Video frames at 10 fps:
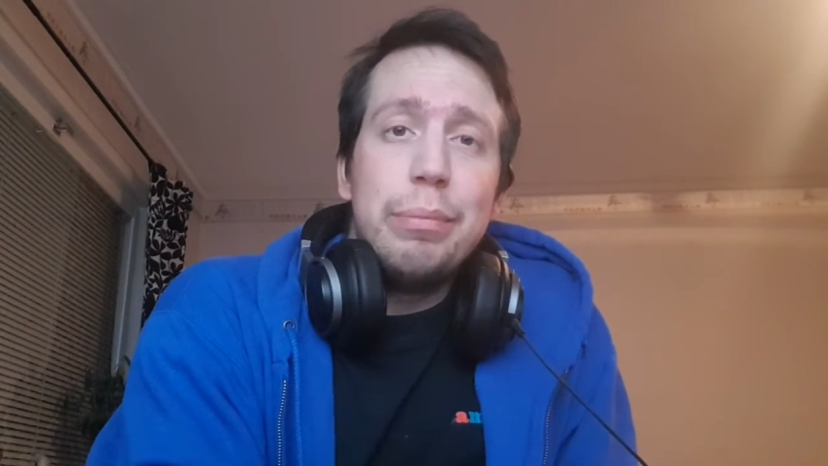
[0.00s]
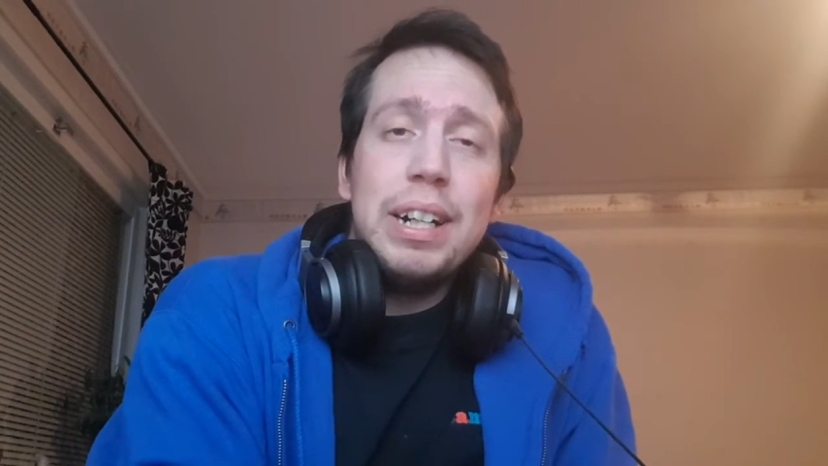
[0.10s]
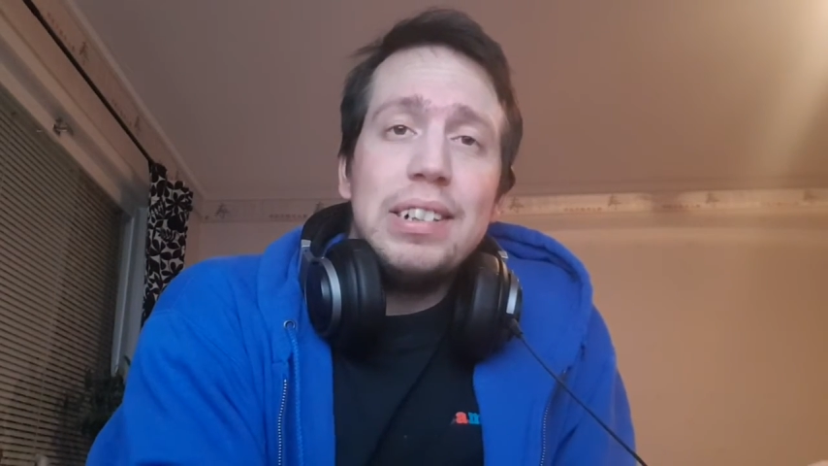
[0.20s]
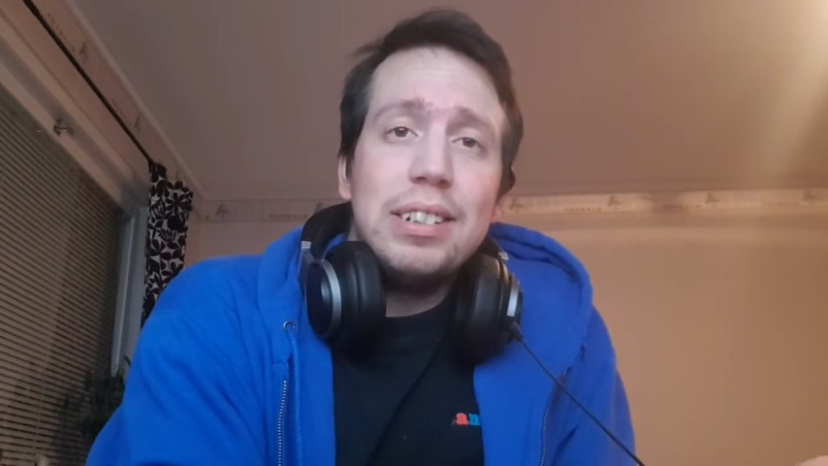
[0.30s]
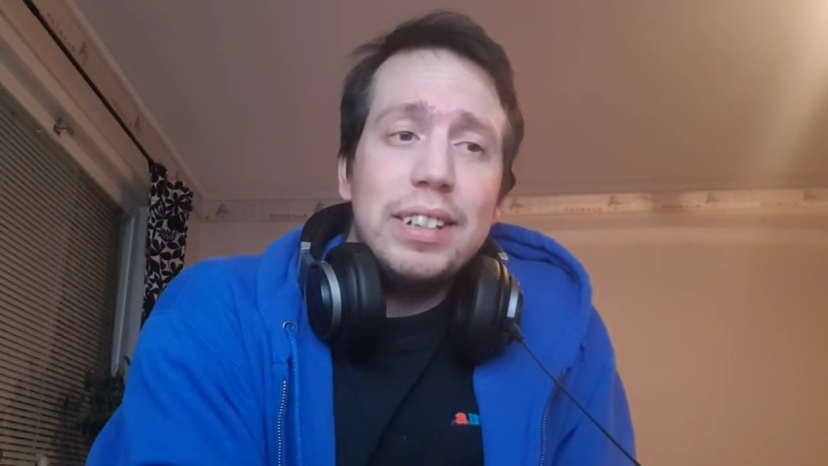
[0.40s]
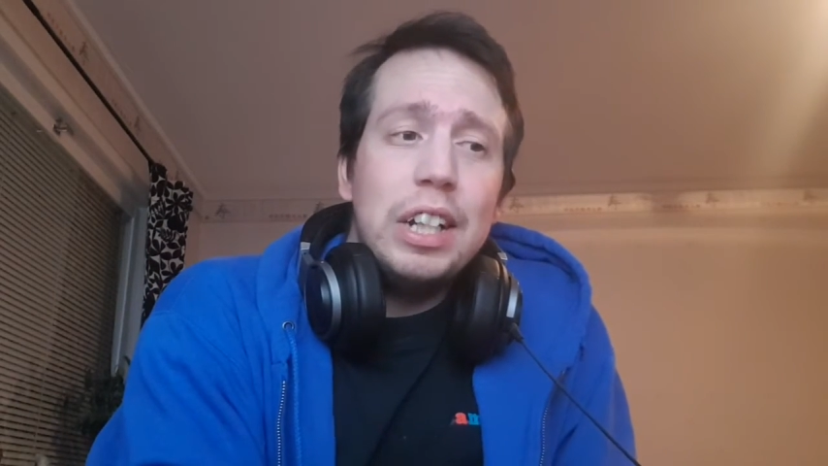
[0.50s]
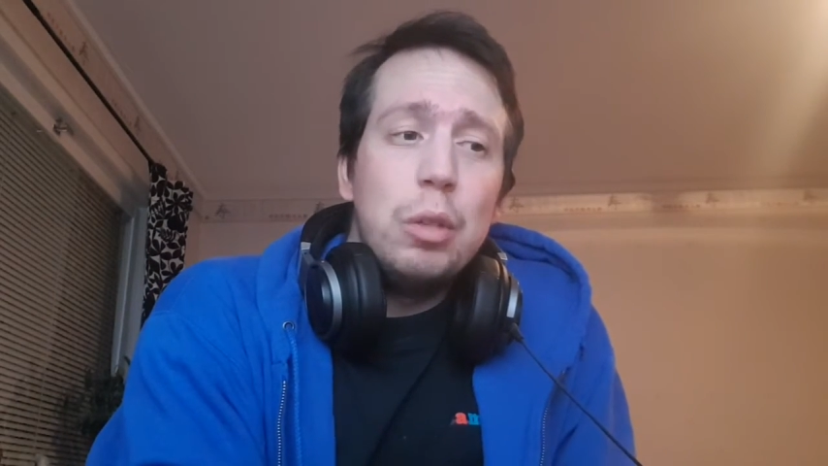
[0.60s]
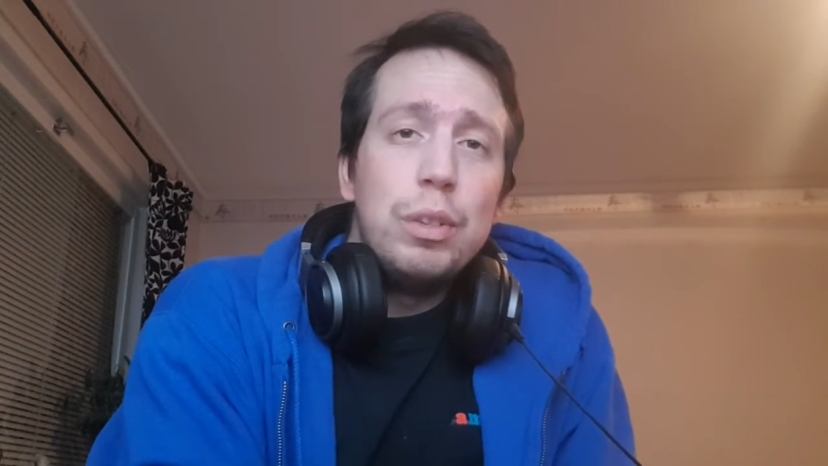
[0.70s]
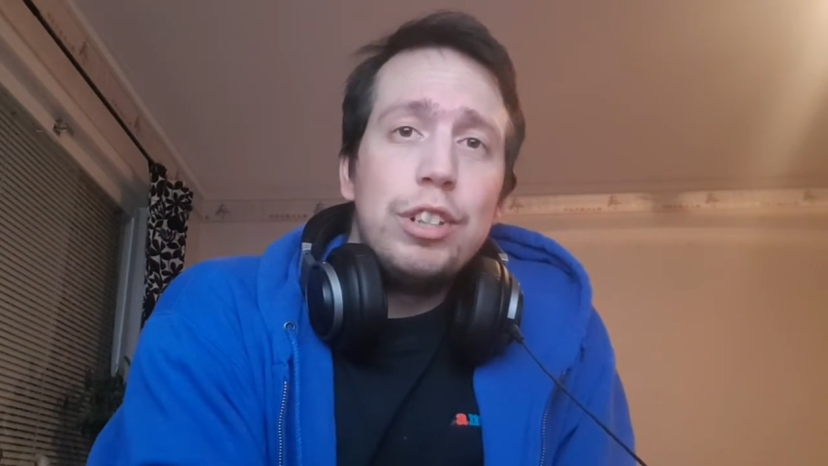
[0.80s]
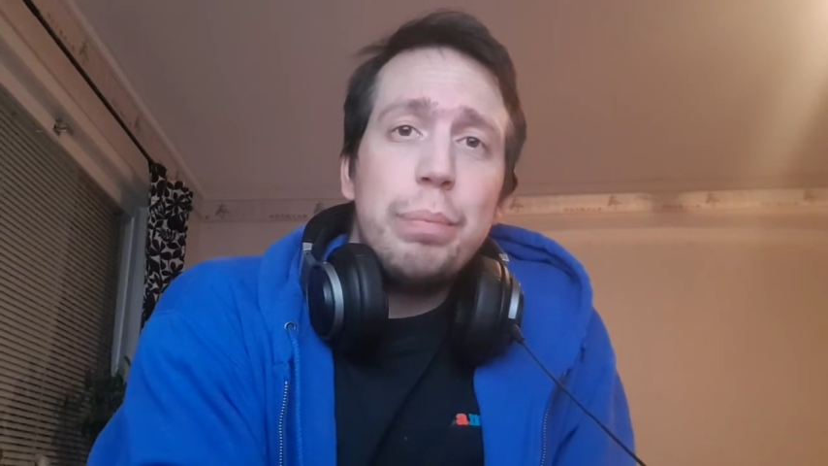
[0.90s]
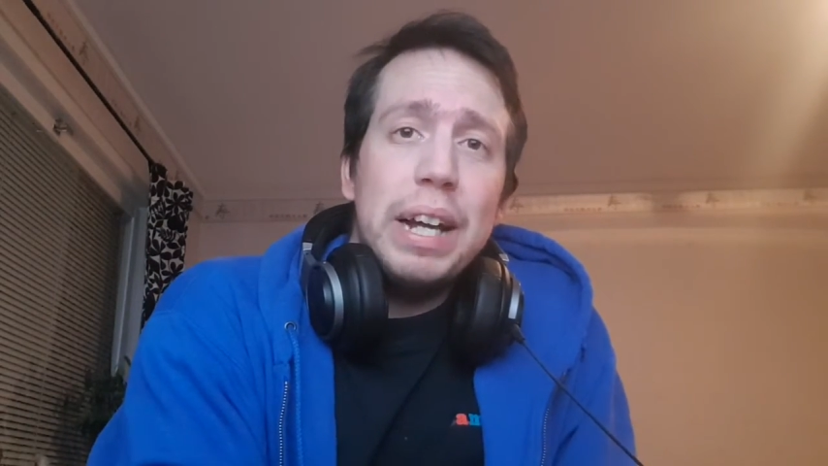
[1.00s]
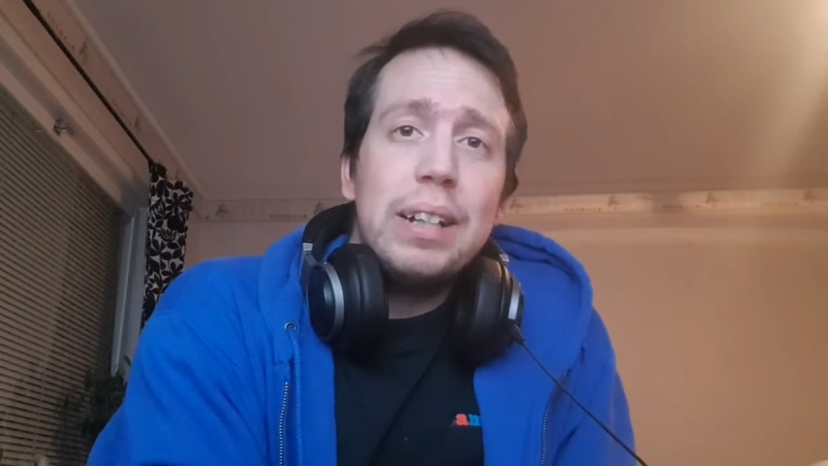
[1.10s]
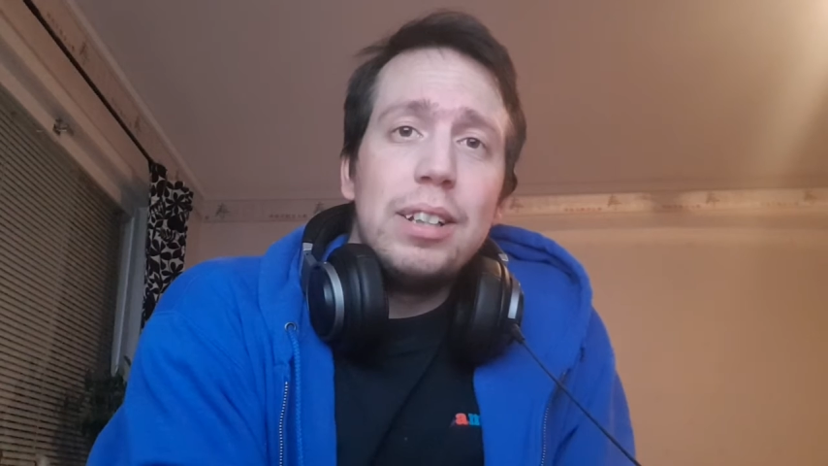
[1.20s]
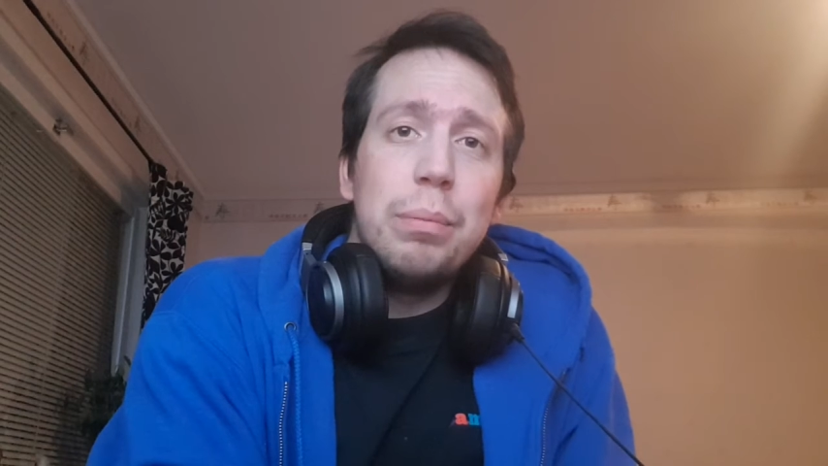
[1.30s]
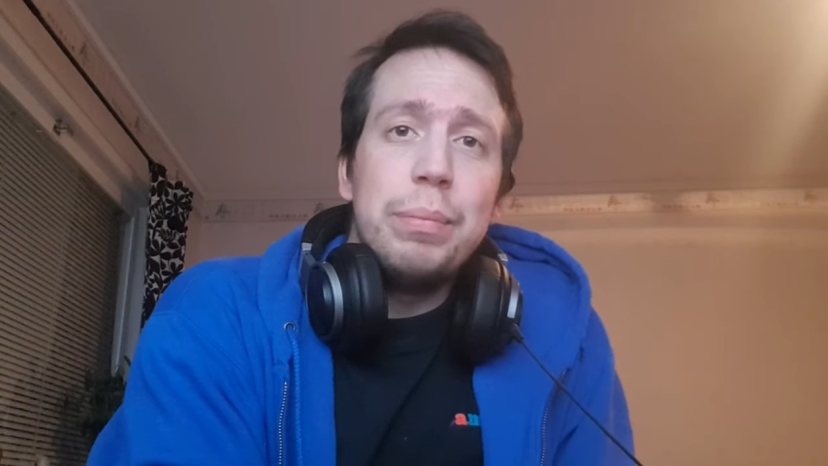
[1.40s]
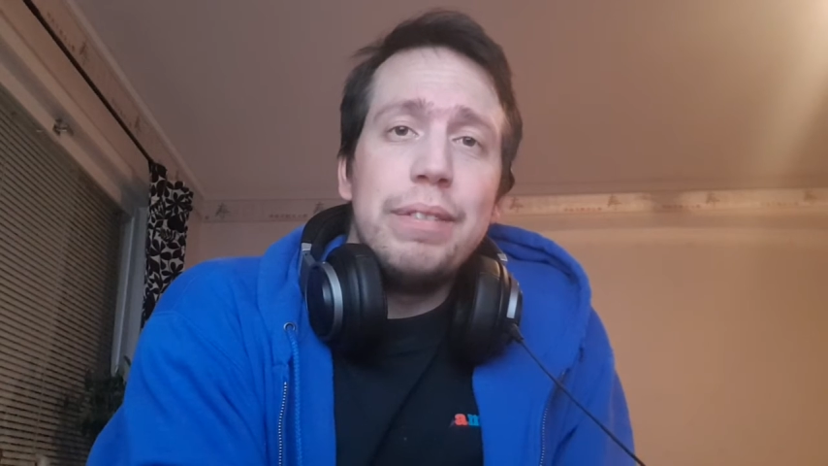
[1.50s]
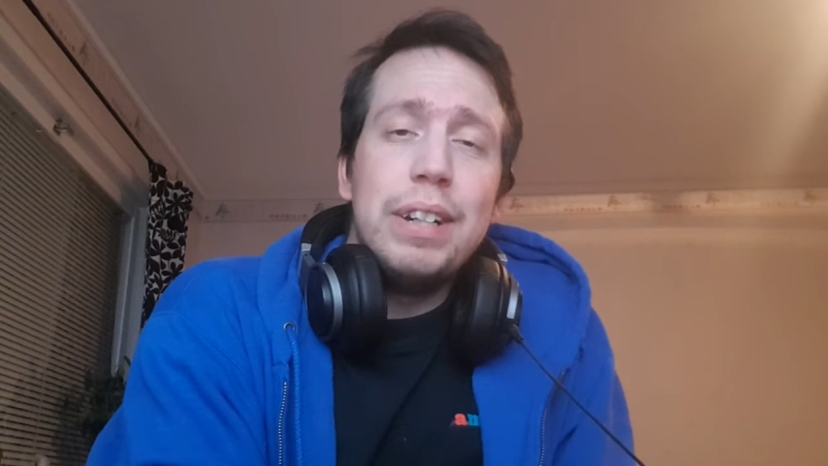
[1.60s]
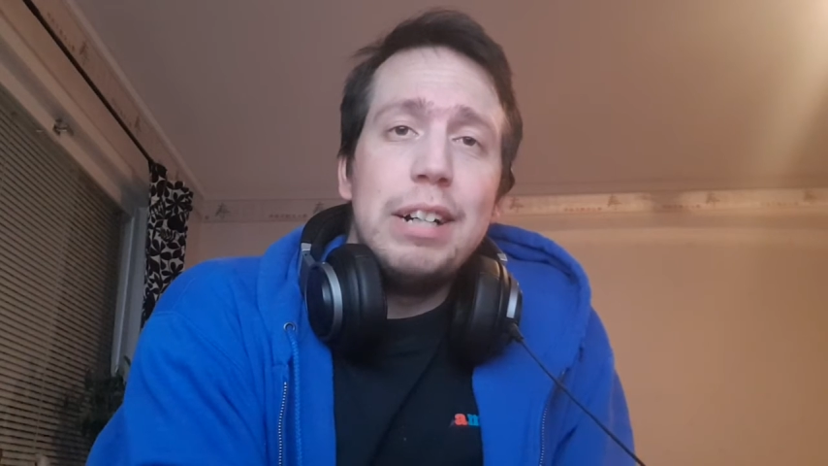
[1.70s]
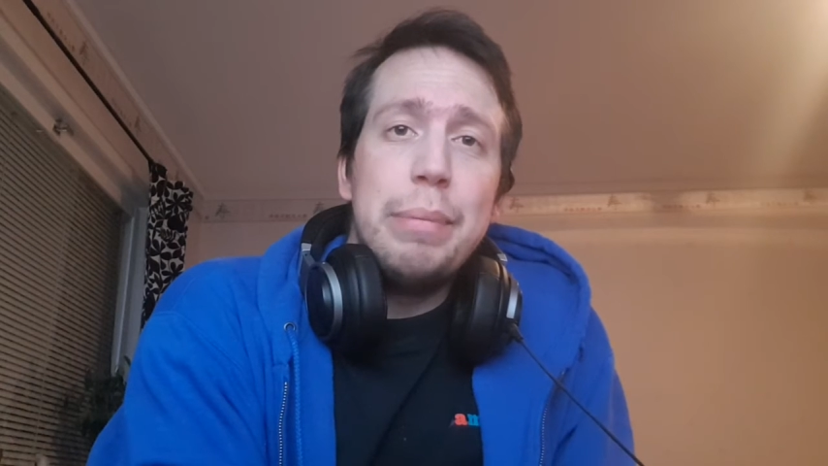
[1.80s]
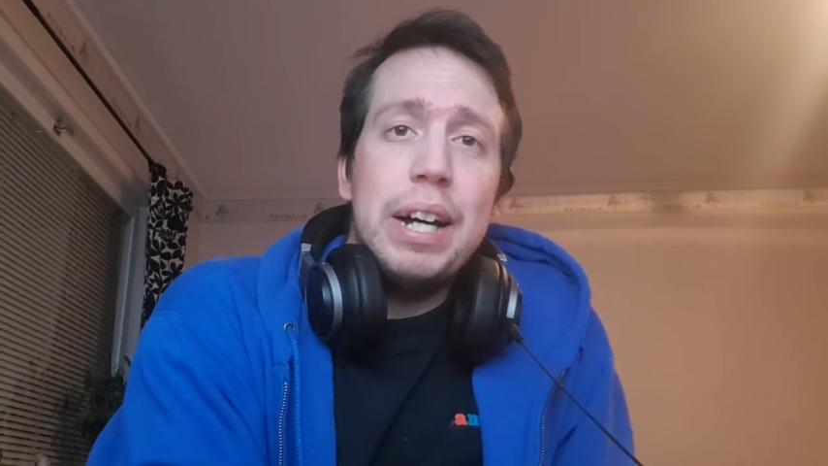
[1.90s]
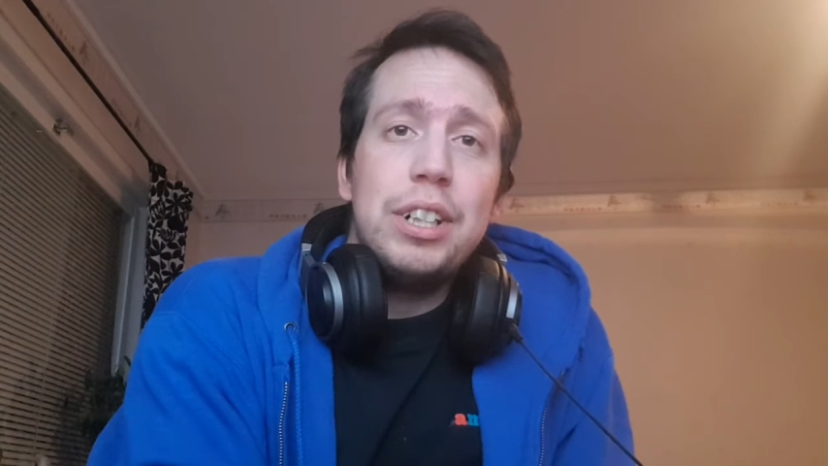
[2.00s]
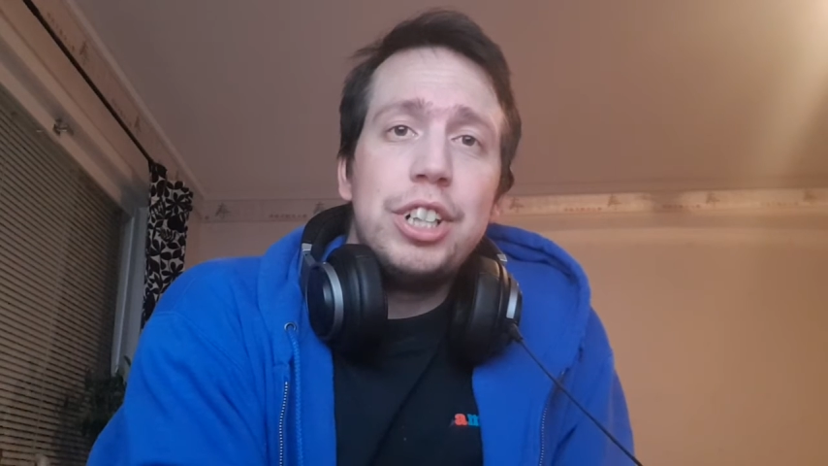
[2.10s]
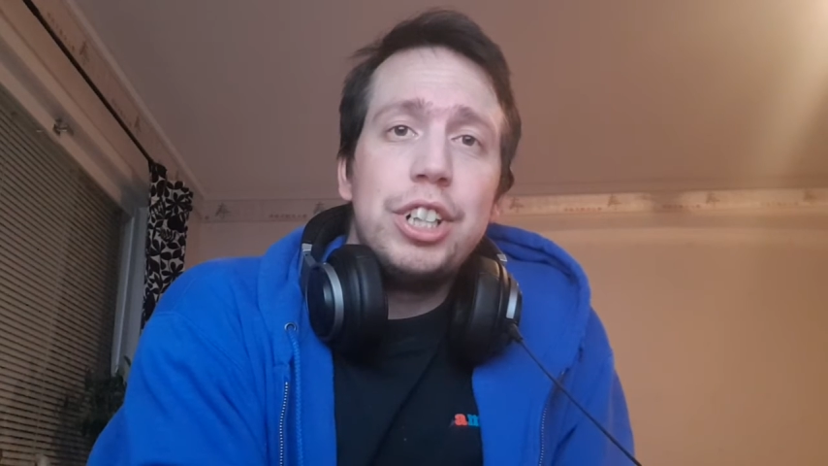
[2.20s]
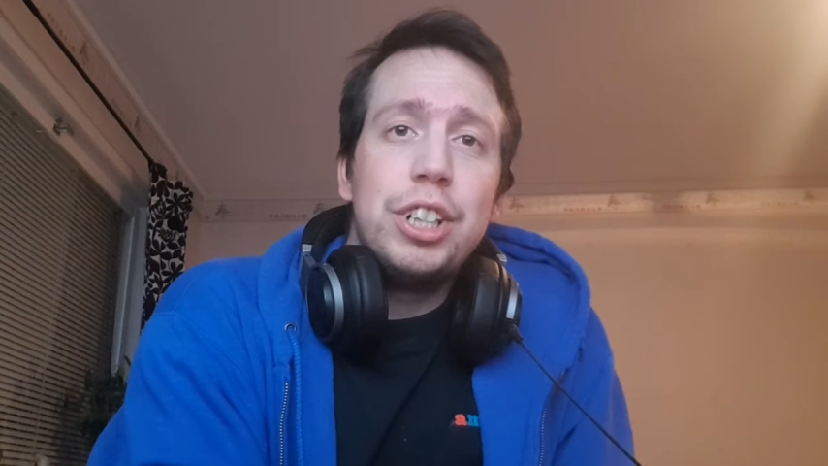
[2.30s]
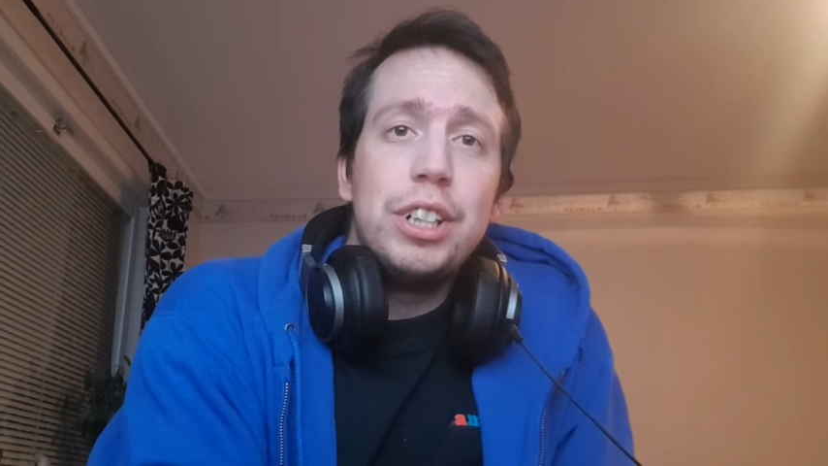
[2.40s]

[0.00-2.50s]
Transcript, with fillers: but I still respect them very much.